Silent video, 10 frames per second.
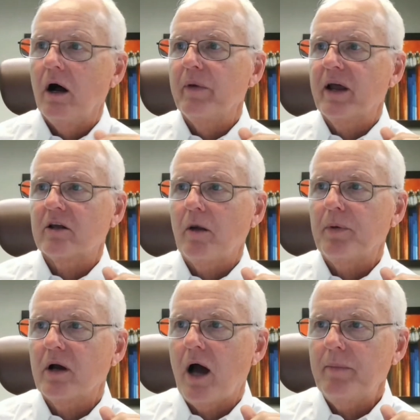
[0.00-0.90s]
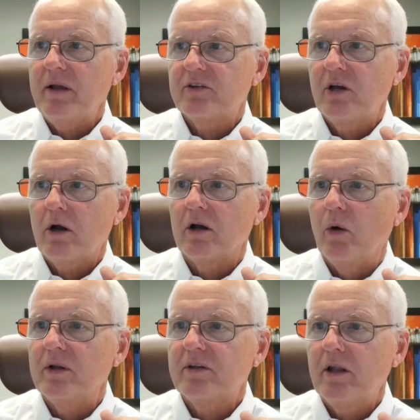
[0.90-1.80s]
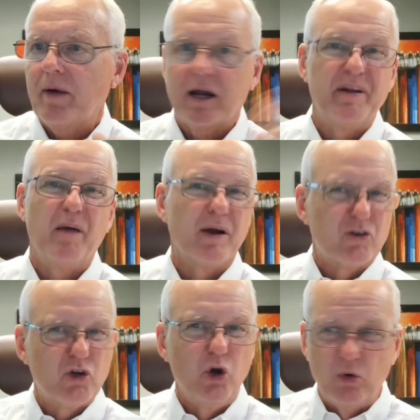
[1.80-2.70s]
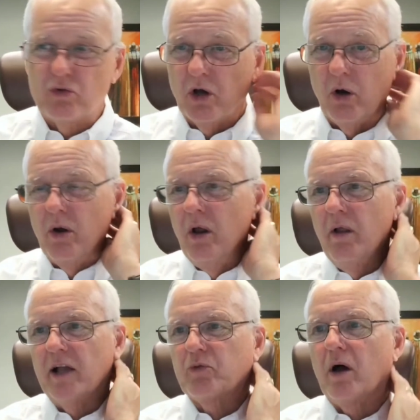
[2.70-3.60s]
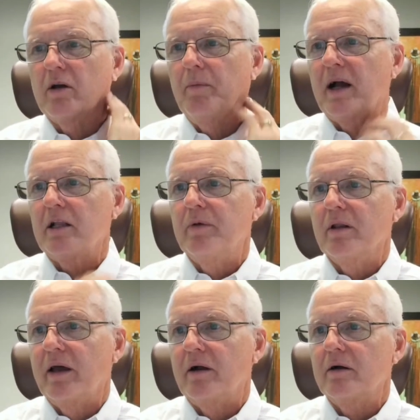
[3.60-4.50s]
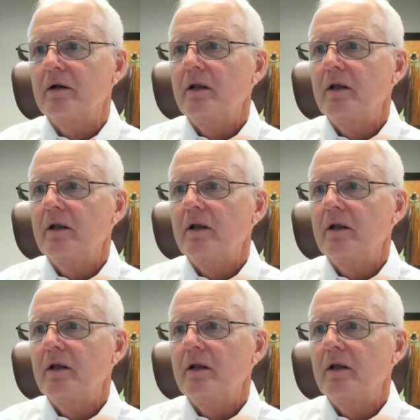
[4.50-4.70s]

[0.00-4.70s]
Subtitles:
We got a couple comments here. I'll go into them. I got to be done by 2, so that's why I'll come back a little bit later.